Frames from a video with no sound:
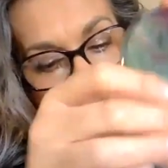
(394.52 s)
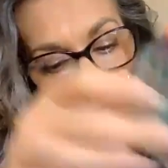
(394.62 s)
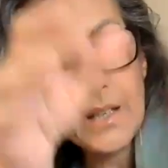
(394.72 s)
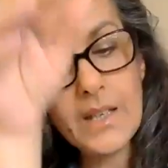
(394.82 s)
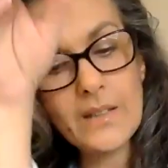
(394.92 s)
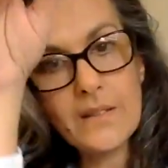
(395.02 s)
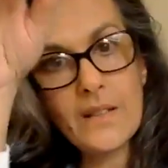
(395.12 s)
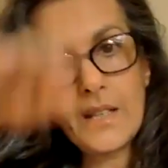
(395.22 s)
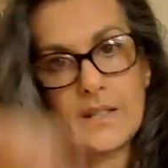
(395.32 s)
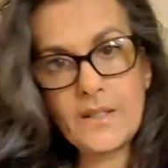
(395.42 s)
Okay, so
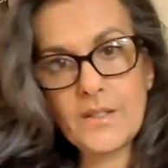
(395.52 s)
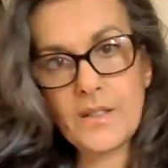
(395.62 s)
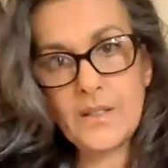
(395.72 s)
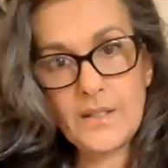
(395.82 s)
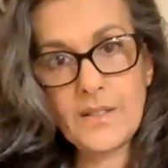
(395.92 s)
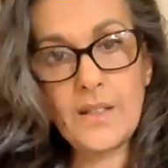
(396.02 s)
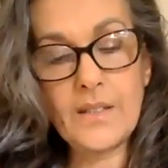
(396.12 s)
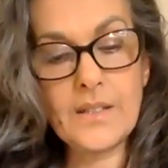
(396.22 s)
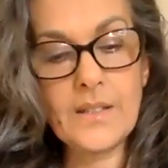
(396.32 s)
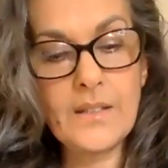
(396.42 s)
they're just going to
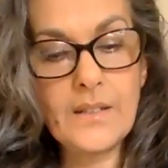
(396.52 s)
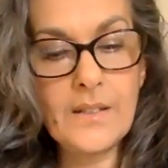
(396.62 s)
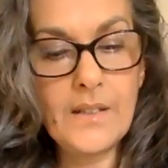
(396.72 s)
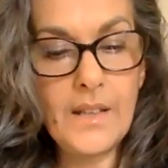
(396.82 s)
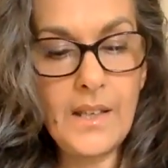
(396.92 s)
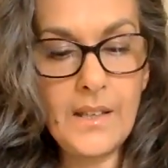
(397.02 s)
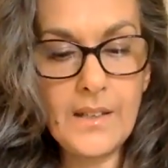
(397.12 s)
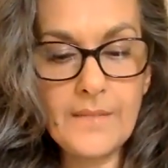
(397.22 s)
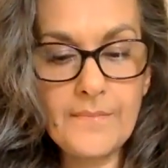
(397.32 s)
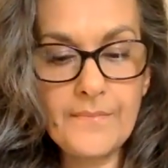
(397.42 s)
sit here.